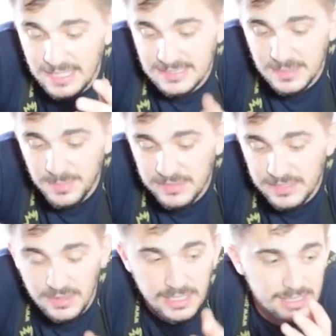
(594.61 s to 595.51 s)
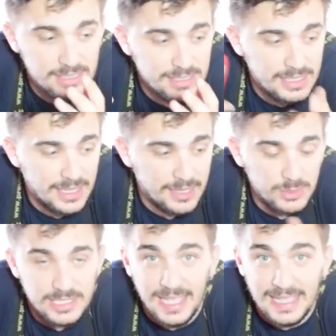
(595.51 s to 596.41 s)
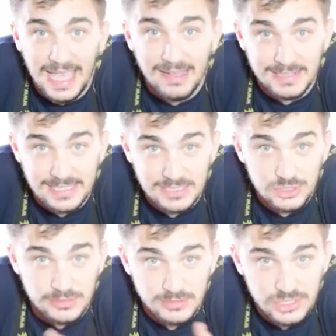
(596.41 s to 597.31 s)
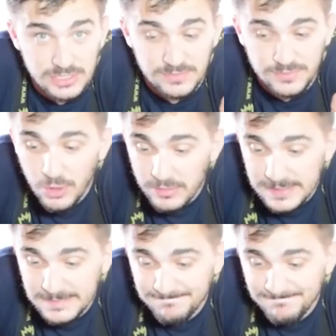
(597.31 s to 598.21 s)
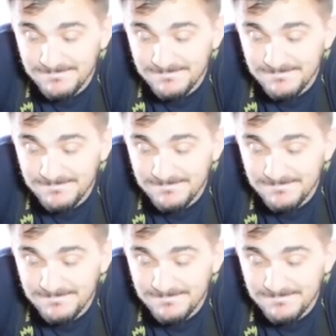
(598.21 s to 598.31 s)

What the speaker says: A simple little thing with an elegant solution for it.